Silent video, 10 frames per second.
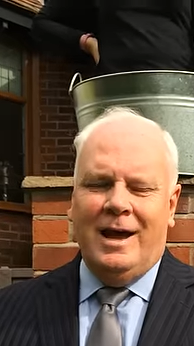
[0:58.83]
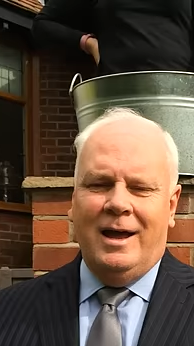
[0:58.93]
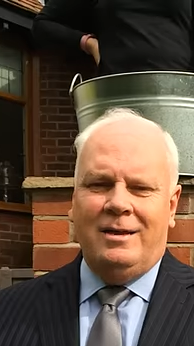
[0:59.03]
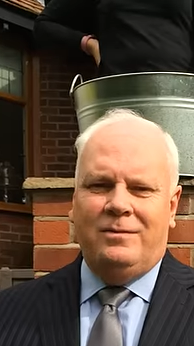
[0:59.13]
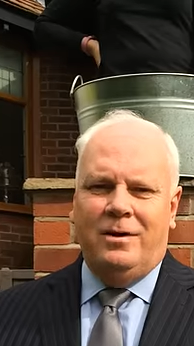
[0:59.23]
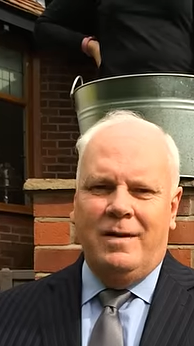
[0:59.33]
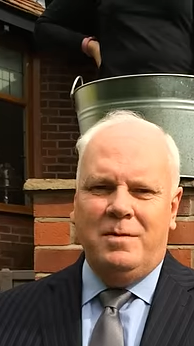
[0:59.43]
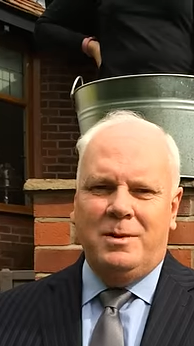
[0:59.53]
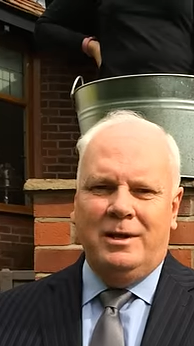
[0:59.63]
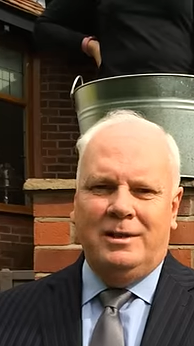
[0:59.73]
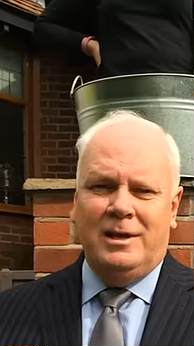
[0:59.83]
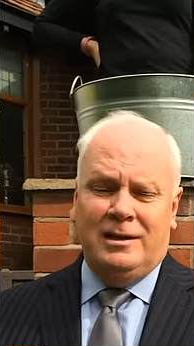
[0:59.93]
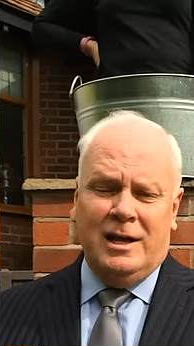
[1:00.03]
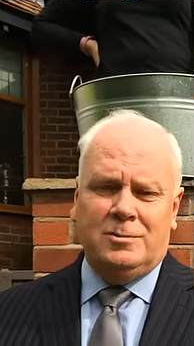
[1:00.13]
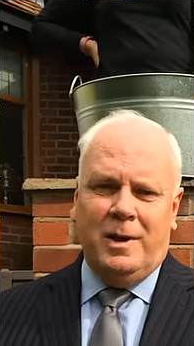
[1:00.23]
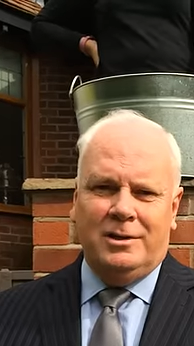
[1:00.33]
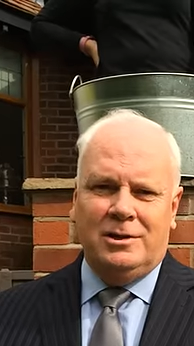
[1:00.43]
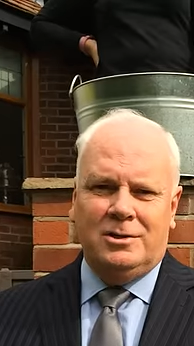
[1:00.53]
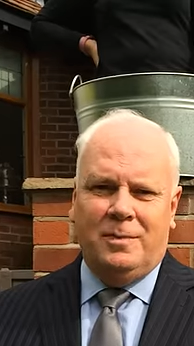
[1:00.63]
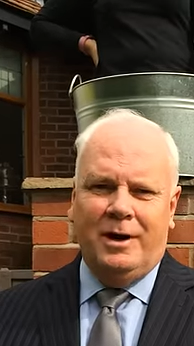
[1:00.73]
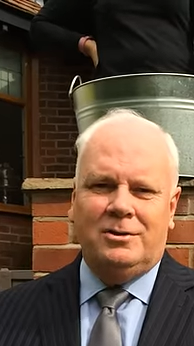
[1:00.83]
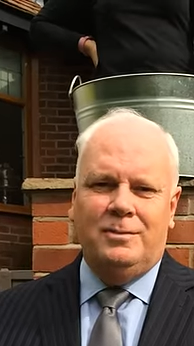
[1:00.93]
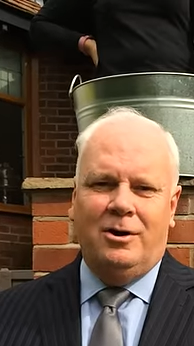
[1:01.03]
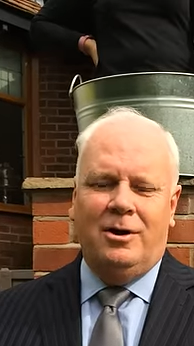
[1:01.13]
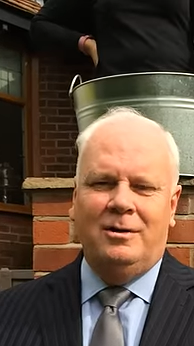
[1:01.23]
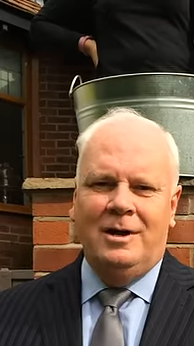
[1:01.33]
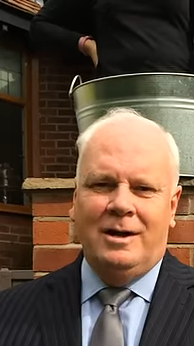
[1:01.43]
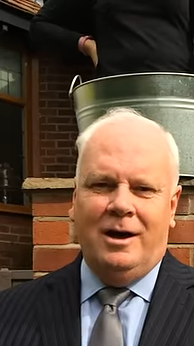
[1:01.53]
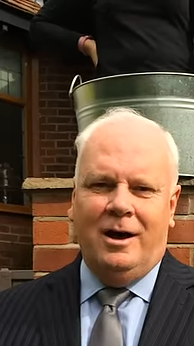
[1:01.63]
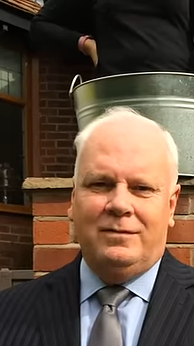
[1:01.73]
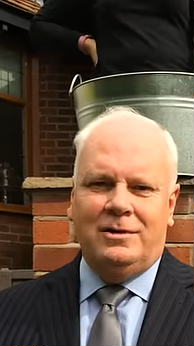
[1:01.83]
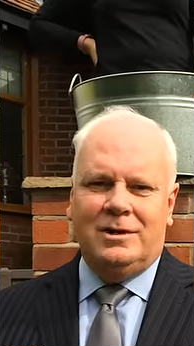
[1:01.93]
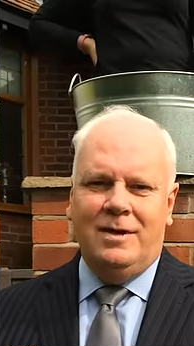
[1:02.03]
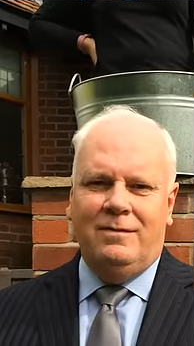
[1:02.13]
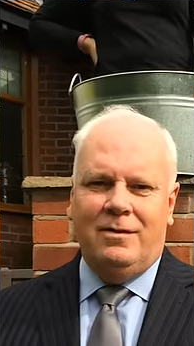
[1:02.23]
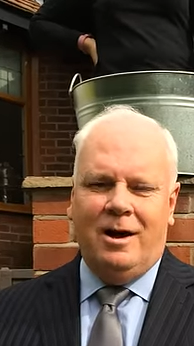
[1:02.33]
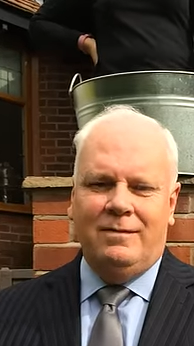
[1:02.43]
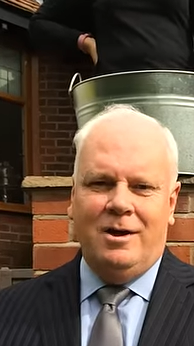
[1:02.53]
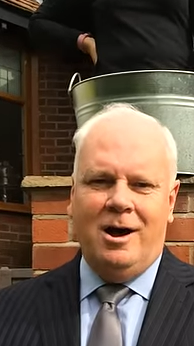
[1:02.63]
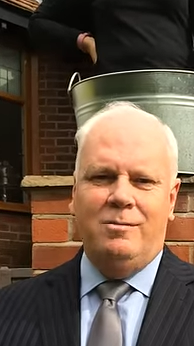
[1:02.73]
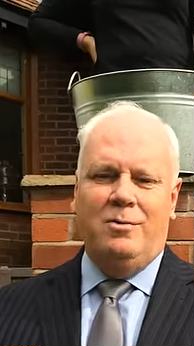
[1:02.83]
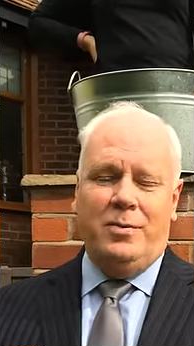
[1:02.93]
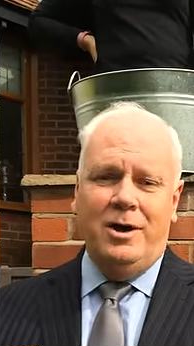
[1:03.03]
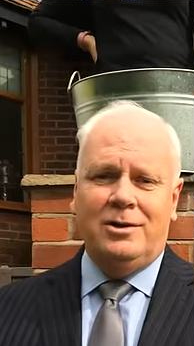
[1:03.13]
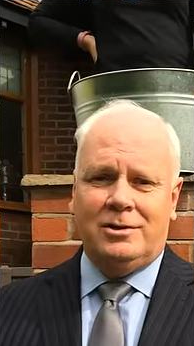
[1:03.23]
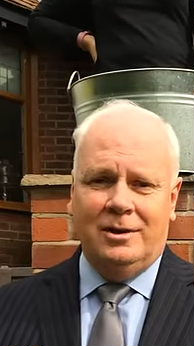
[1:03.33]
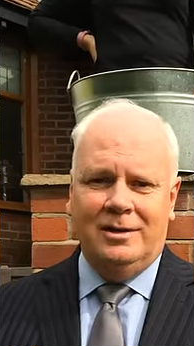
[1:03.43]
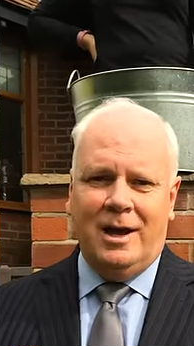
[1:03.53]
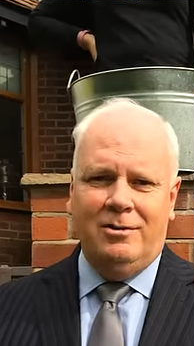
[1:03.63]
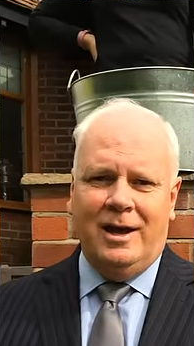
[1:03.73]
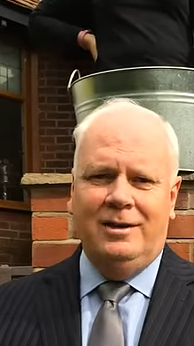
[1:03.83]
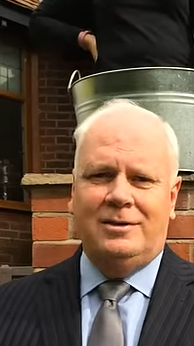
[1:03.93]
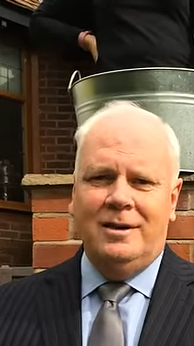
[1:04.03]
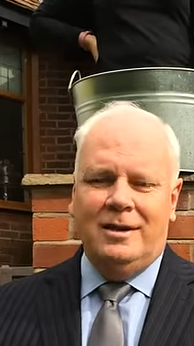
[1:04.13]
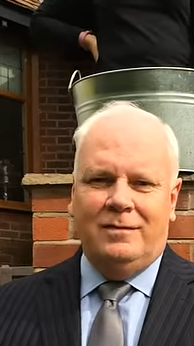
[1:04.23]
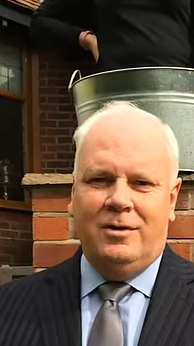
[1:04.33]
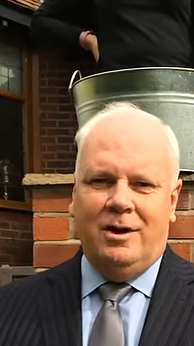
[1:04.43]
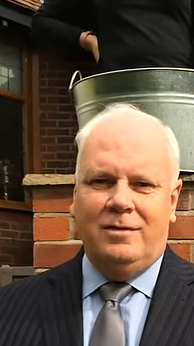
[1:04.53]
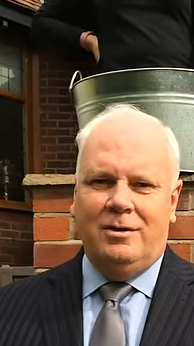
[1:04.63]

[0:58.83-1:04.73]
And for everybody that does participate tomorrow after Team 5, I will personally donate €5